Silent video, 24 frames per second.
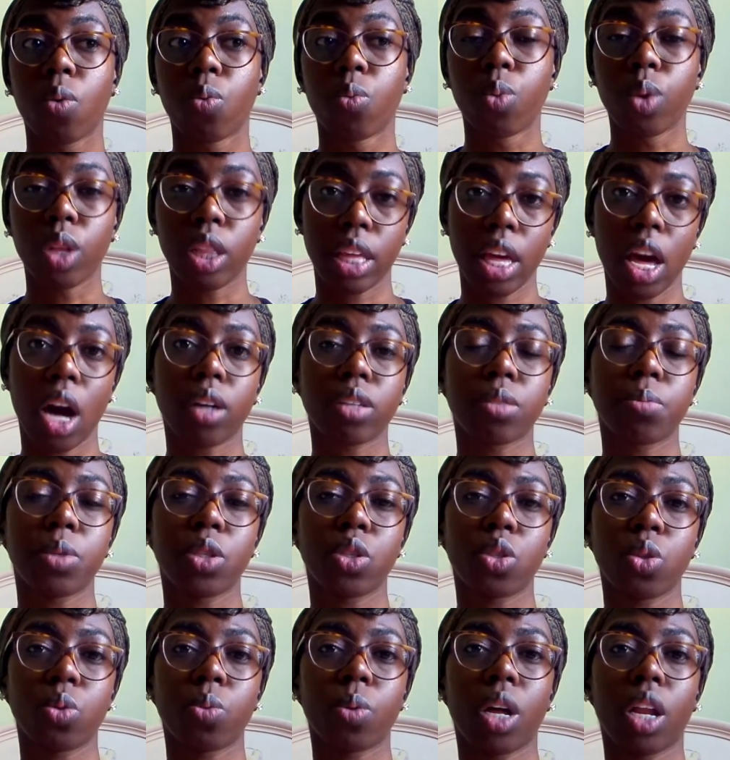really helped me
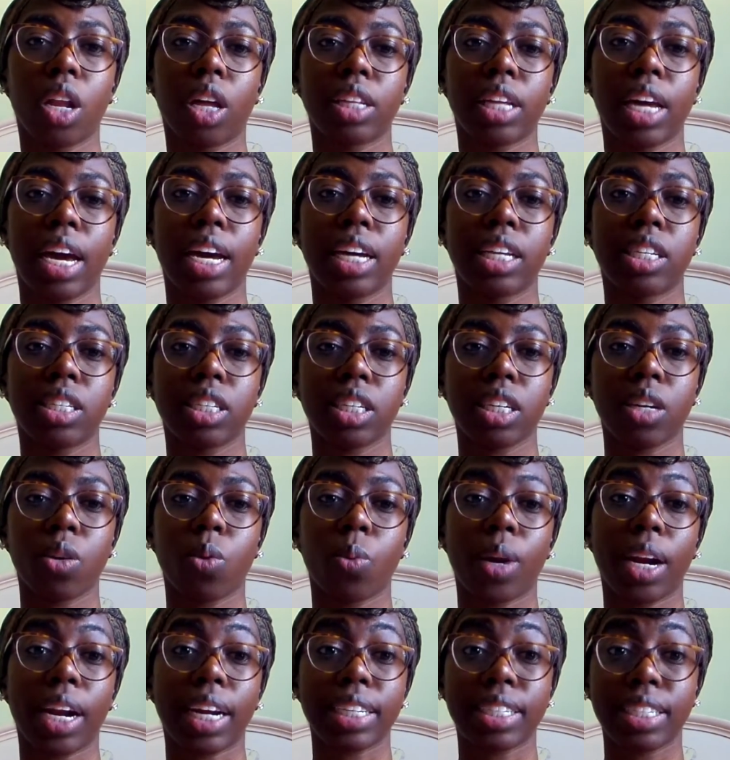do well on the
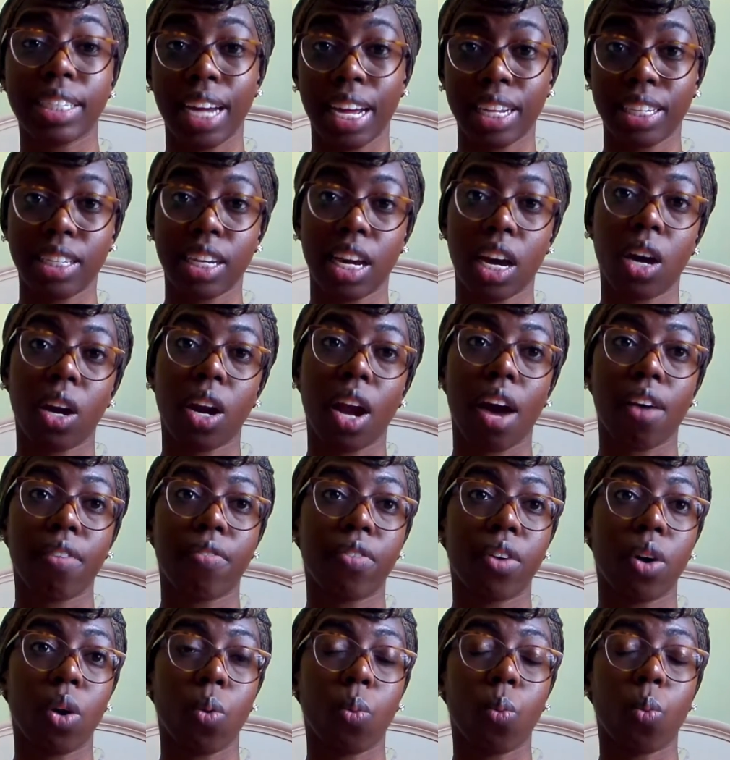HESI. When I sat down, I
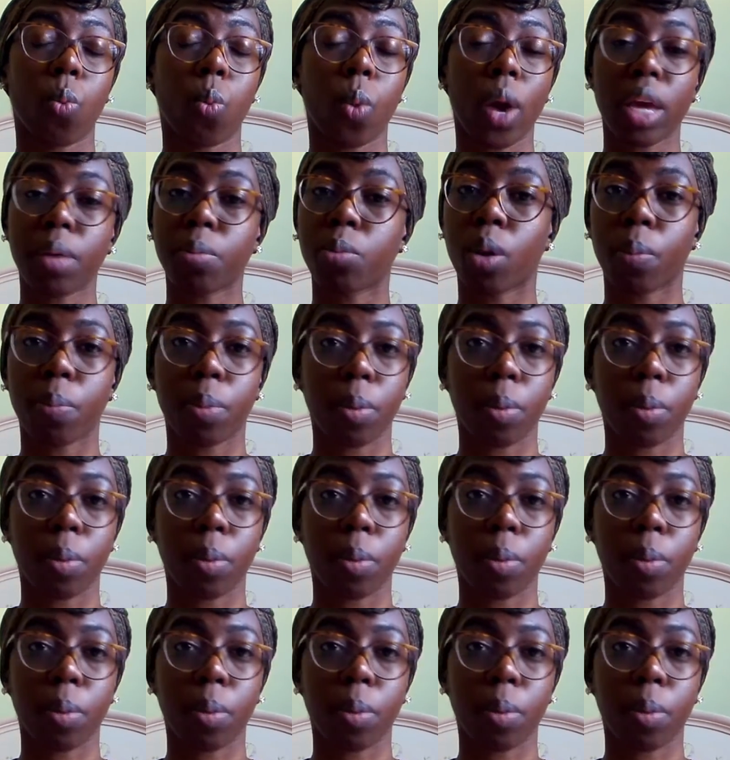felt way more